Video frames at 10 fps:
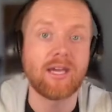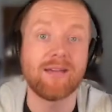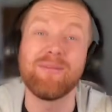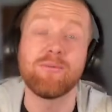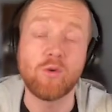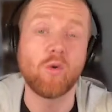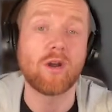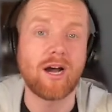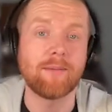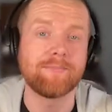and maybe we
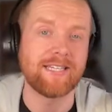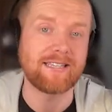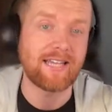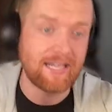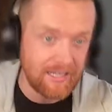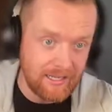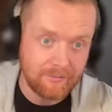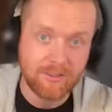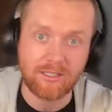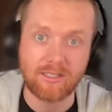want to update that
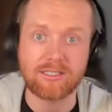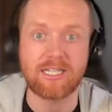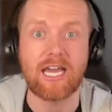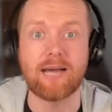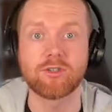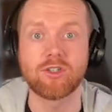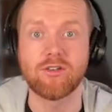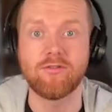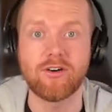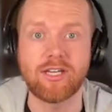name to capture the
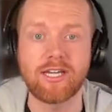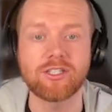variation